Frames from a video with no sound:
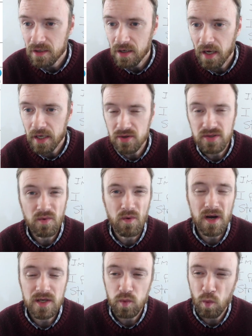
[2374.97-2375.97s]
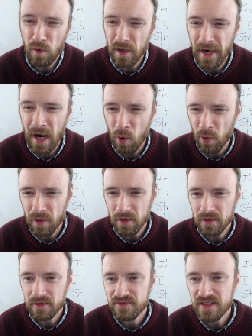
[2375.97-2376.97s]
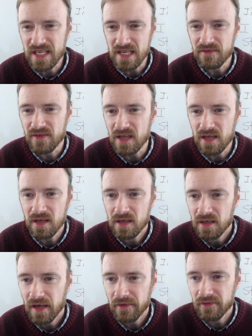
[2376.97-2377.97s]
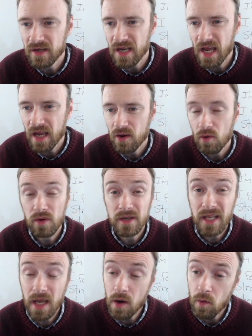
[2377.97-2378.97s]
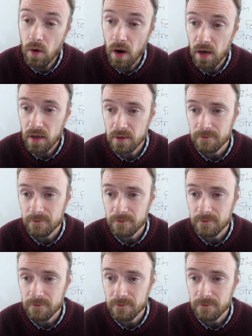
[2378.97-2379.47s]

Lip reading: I usually watch 1 hour of TV every day or take a walk.